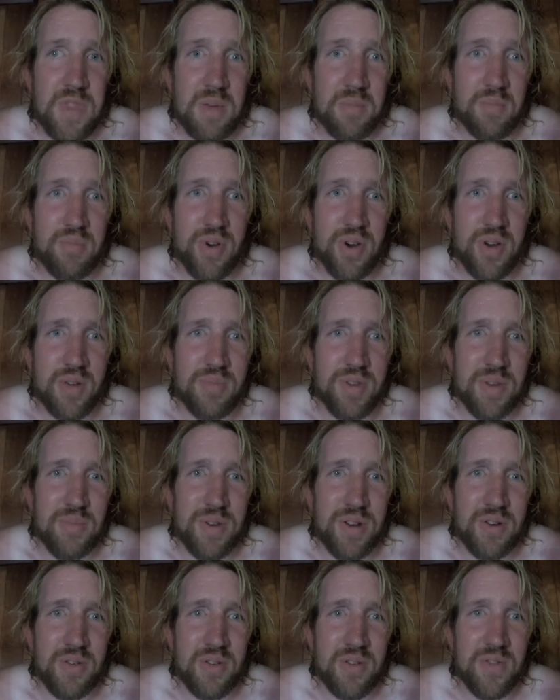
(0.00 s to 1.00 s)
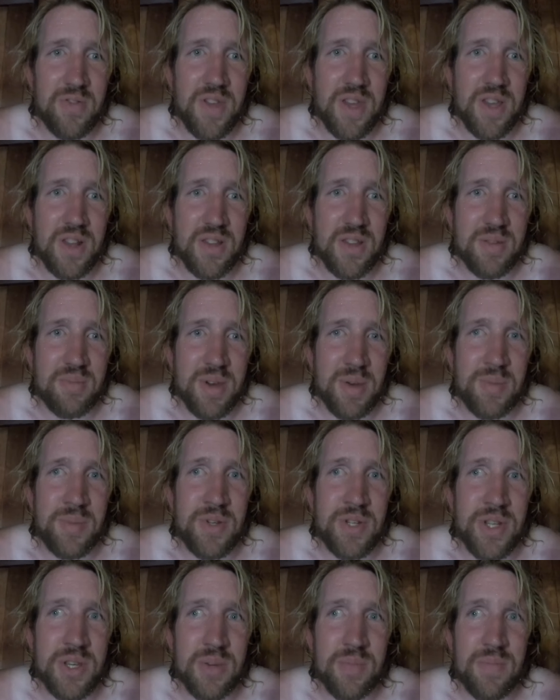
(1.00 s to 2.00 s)
Could probably be better off getting the
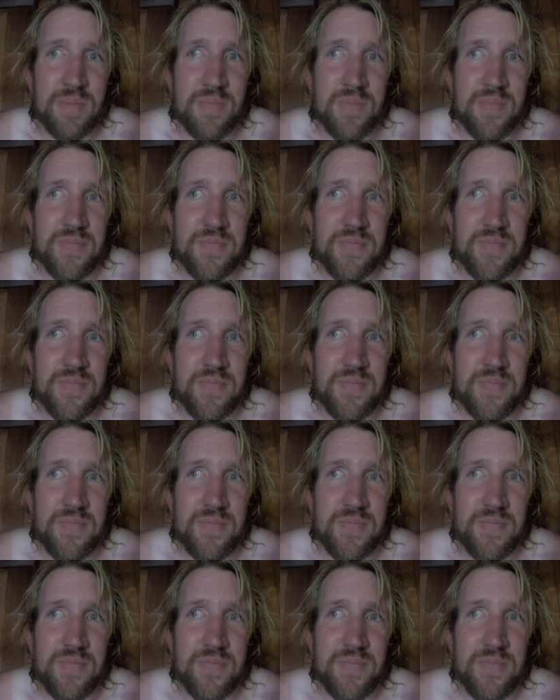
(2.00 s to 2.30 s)
membership.